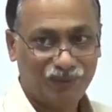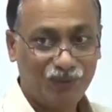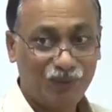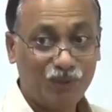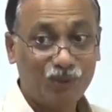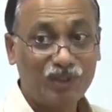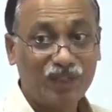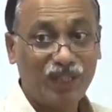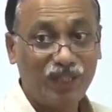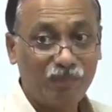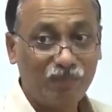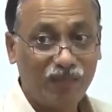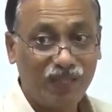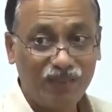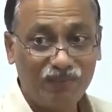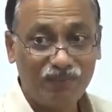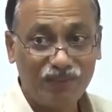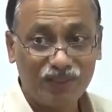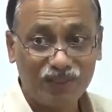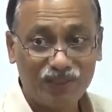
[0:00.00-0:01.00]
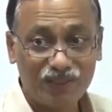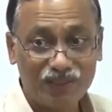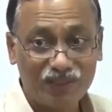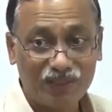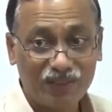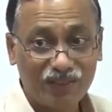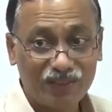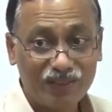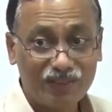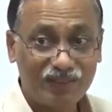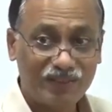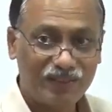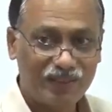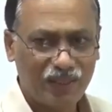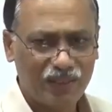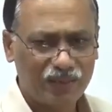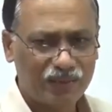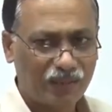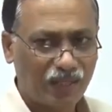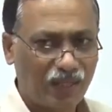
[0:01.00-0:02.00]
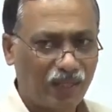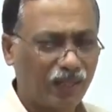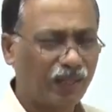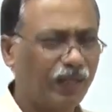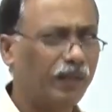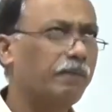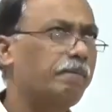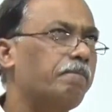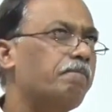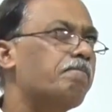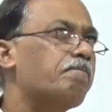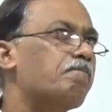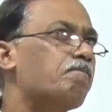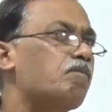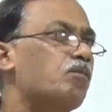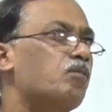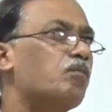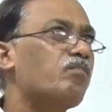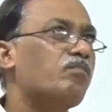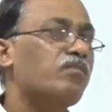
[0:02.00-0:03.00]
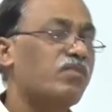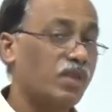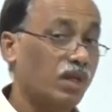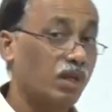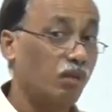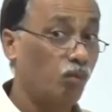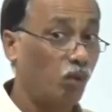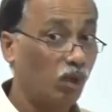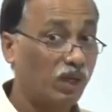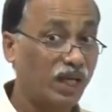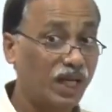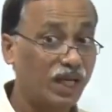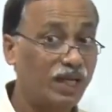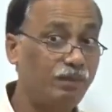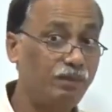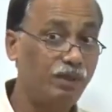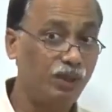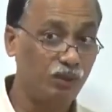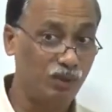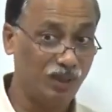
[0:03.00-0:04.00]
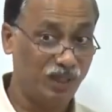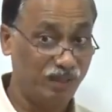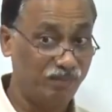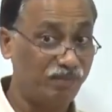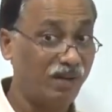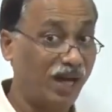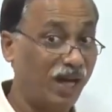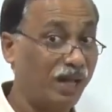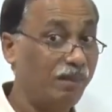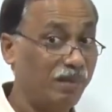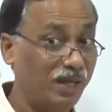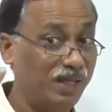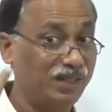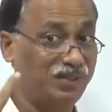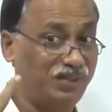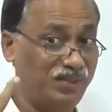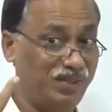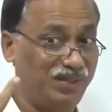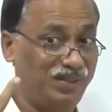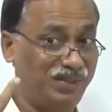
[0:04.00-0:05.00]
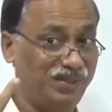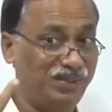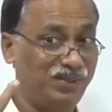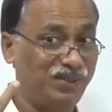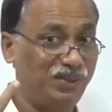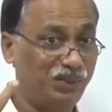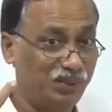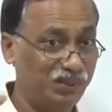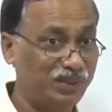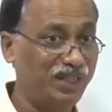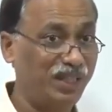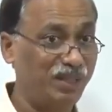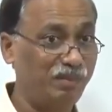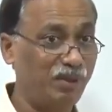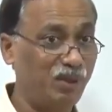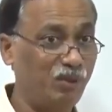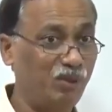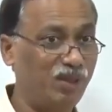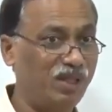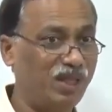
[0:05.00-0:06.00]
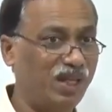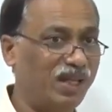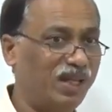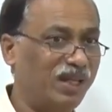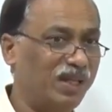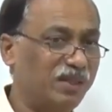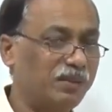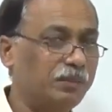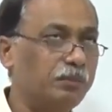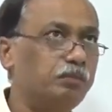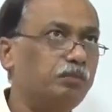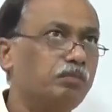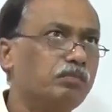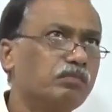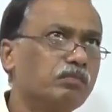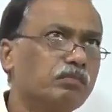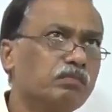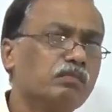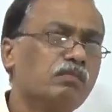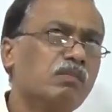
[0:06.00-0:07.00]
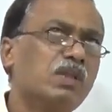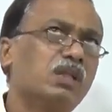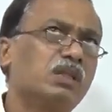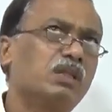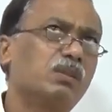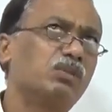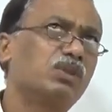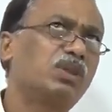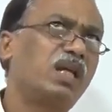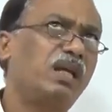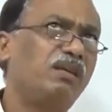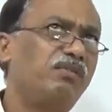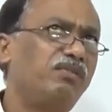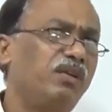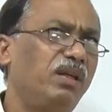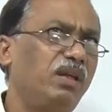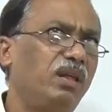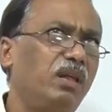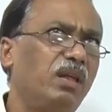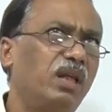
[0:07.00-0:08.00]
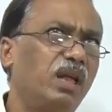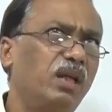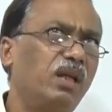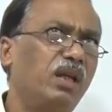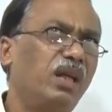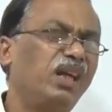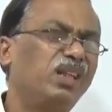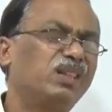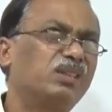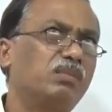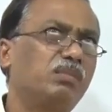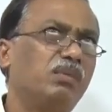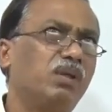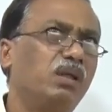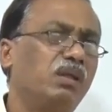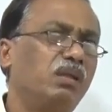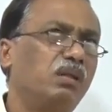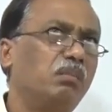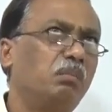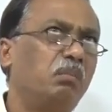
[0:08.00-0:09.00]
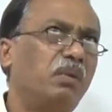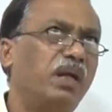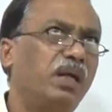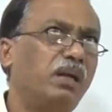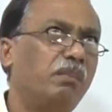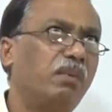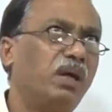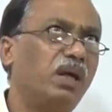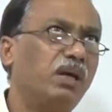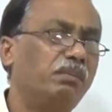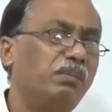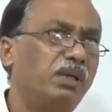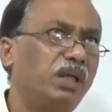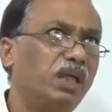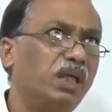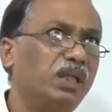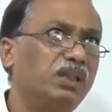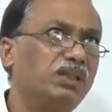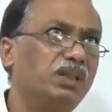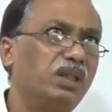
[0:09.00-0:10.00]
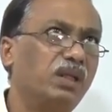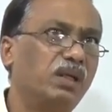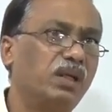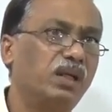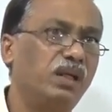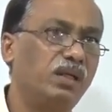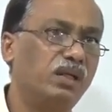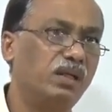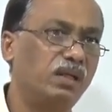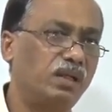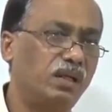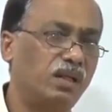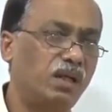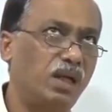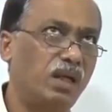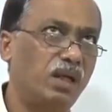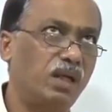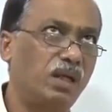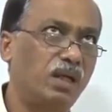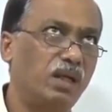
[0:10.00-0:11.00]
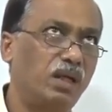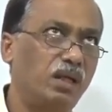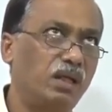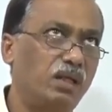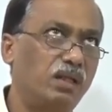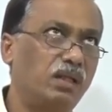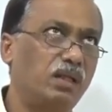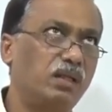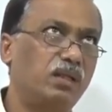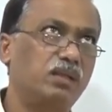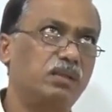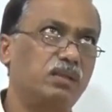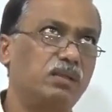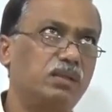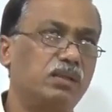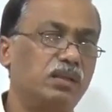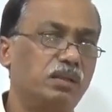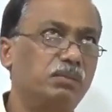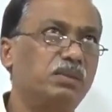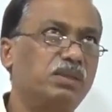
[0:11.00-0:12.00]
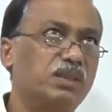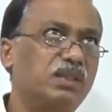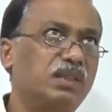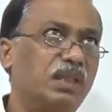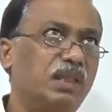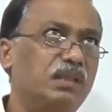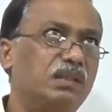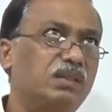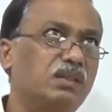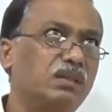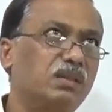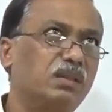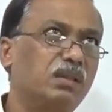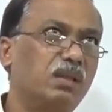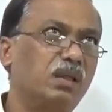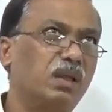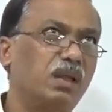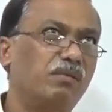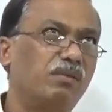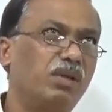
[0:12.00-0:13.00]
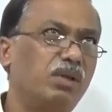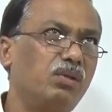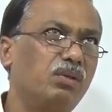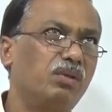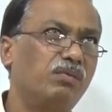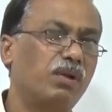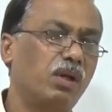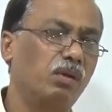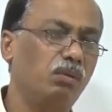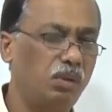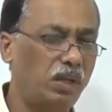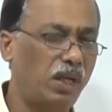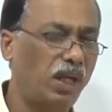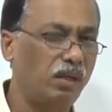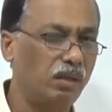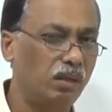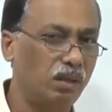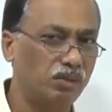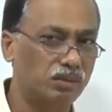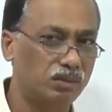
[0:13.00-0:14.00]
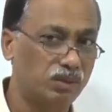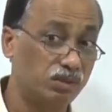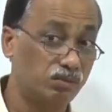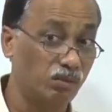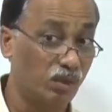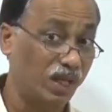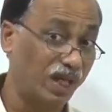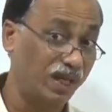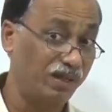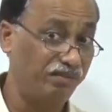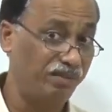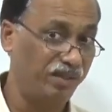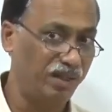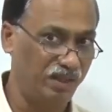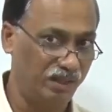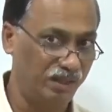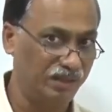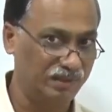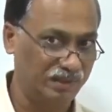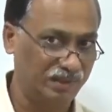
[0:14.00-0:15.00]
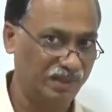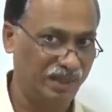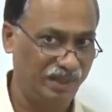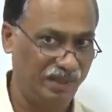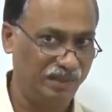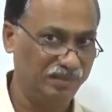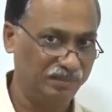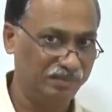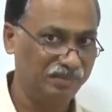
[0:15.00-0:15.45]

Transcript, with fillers: to set my divisions sales target, what I will be doing if I am asked to set my own target. Suppose I feel that next month my department can generate a target I mean, sales uh, revenue of around 10 crores. This is what I feel inside